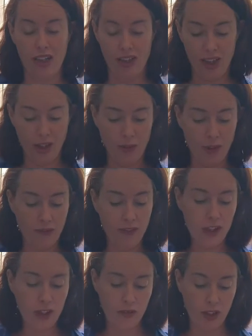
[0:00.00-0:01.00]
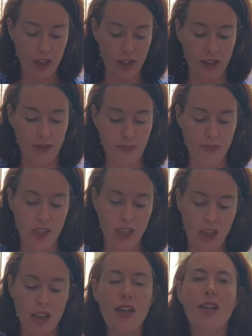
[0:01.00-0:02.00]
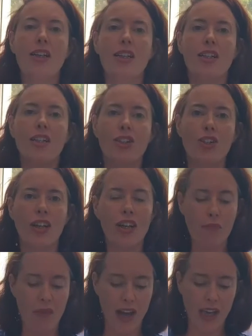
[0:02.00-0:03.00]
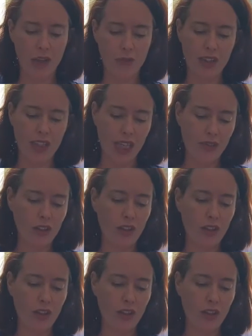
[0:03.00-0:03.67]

It starts with the first verse. Jeremiah received